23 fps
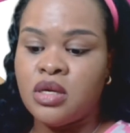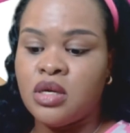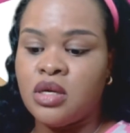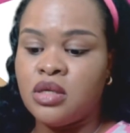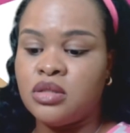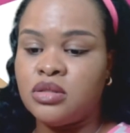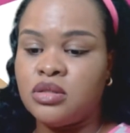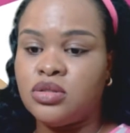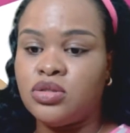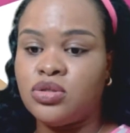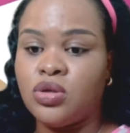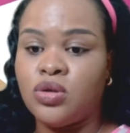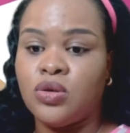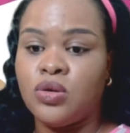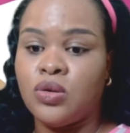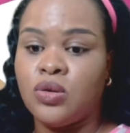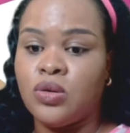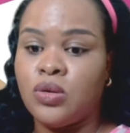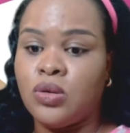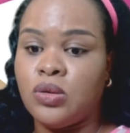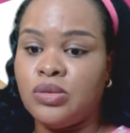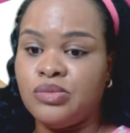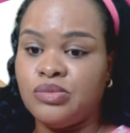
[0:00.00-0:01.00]

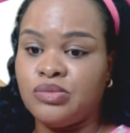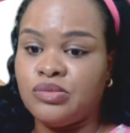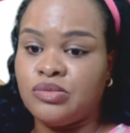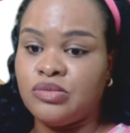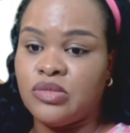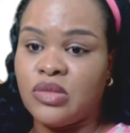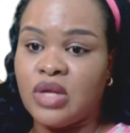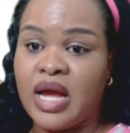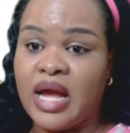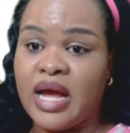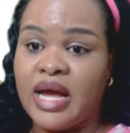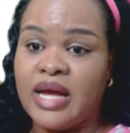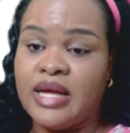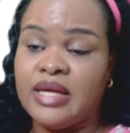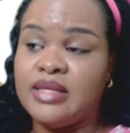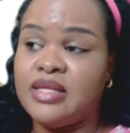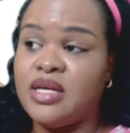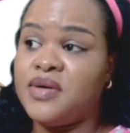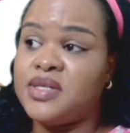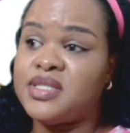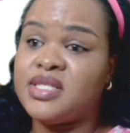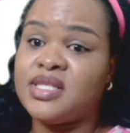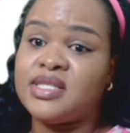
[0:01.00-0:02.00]
So
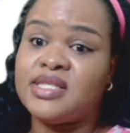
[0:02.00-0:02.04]
there was